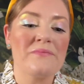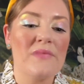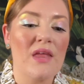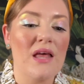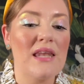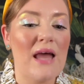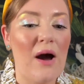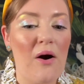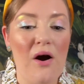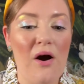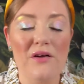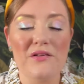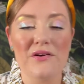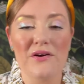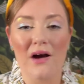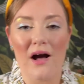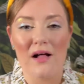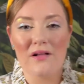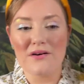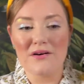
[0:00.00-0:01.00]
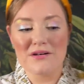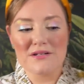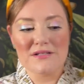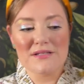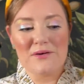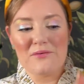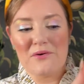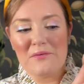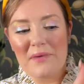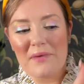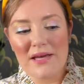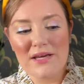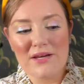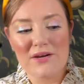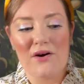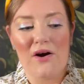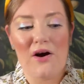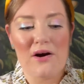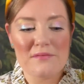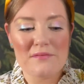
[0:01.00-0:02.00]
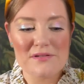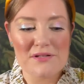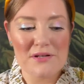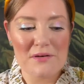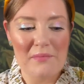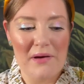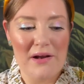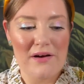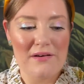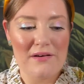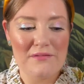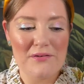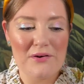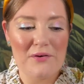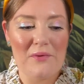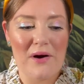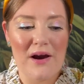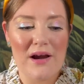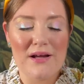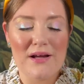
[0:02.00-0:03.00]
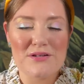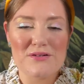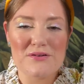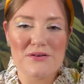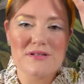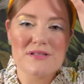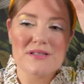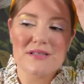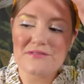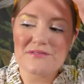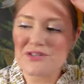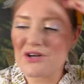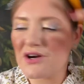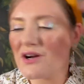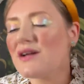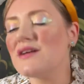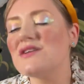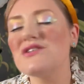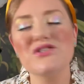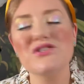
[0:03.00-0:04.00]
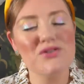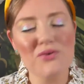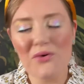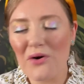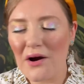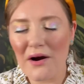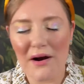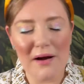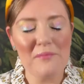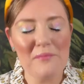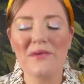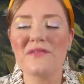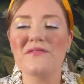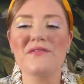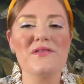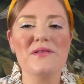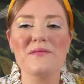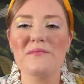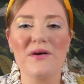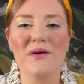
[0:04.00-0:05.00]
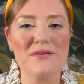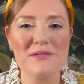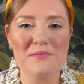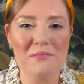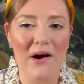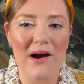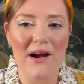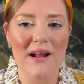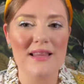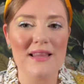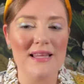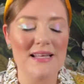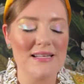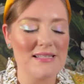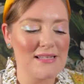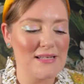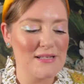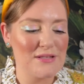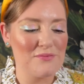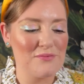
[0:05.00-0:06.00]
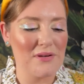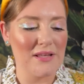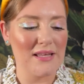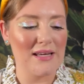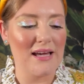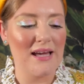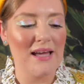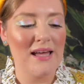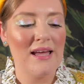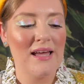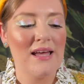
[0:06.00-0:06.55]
Now, are there colors that will make your arms look better if you're wearing a short sleeve shirt? Sure, but for the most part, this is really